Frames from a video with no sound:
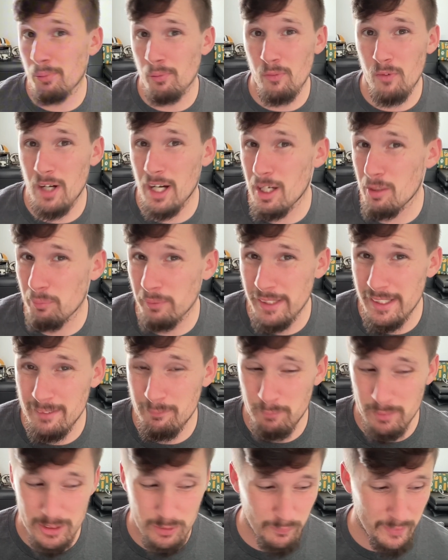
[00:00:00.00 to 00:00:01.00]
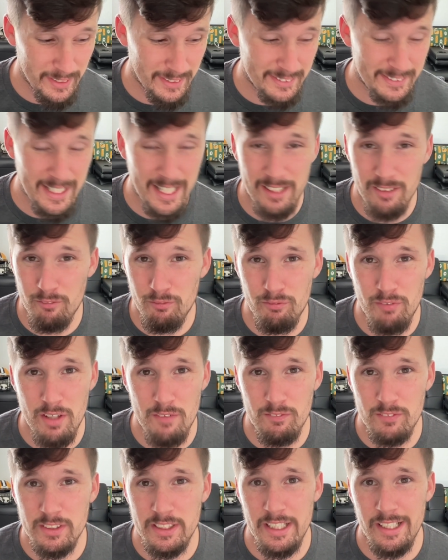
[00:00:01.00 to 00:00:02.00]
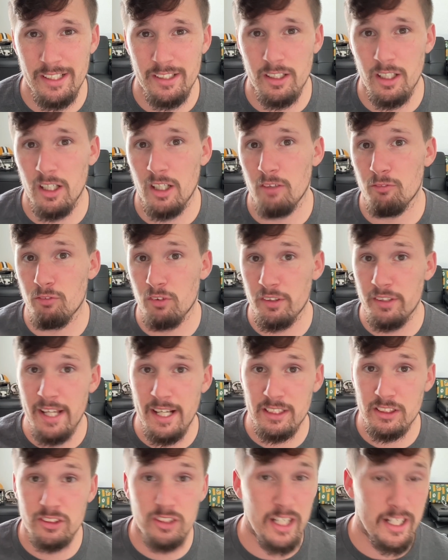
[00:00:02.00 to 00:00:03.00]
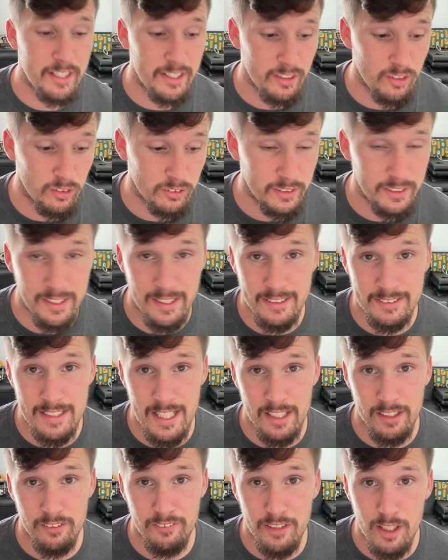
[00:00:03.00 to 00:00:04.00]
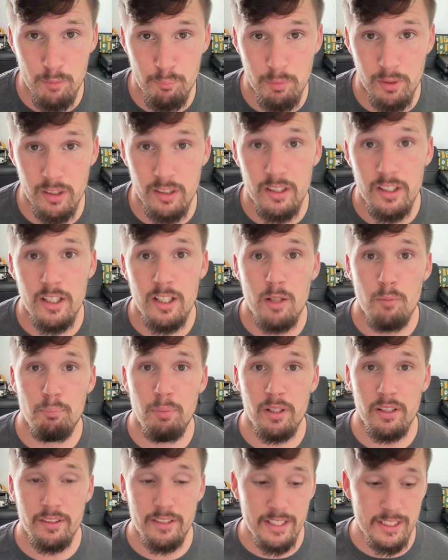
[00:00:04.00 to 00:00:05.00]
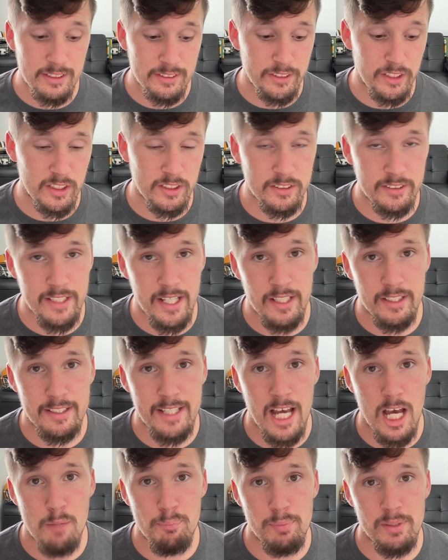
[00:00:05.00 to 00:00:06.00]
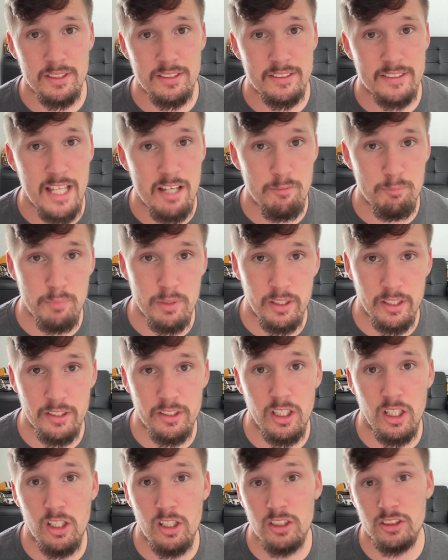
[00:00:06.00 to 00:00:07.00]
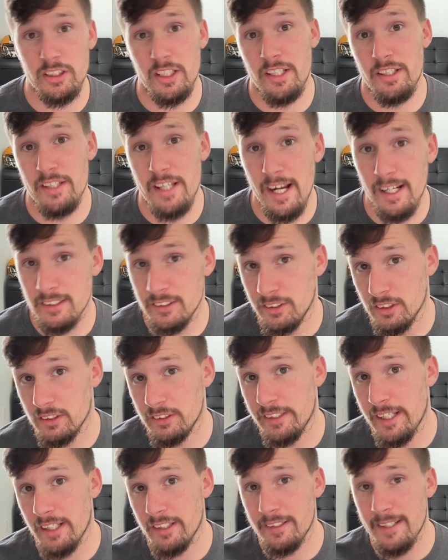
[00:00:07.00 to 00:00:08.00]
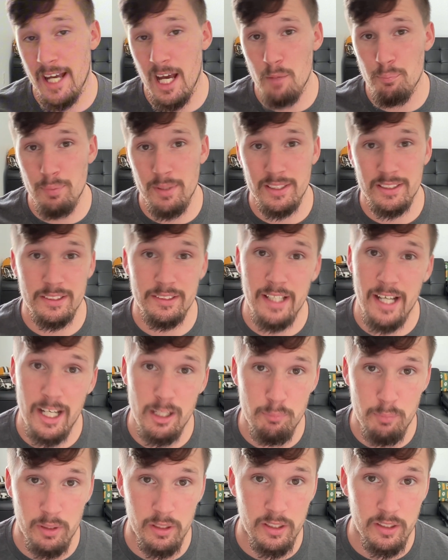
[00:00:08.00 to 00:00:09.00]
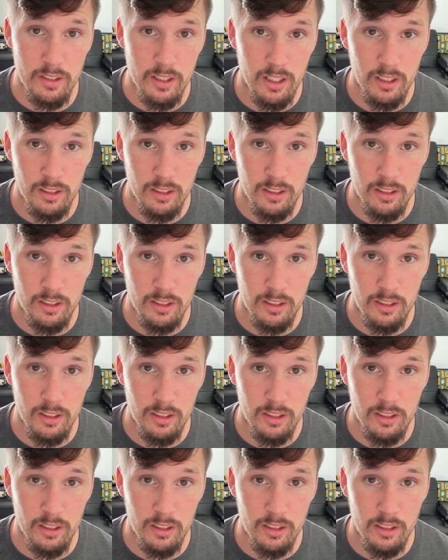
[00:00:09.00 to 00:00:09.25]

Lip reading: probably between 10 and 15 for next year. I didn't look at the exact number, but this year's dead cap is $7 million and next year's dead cap is $9 million.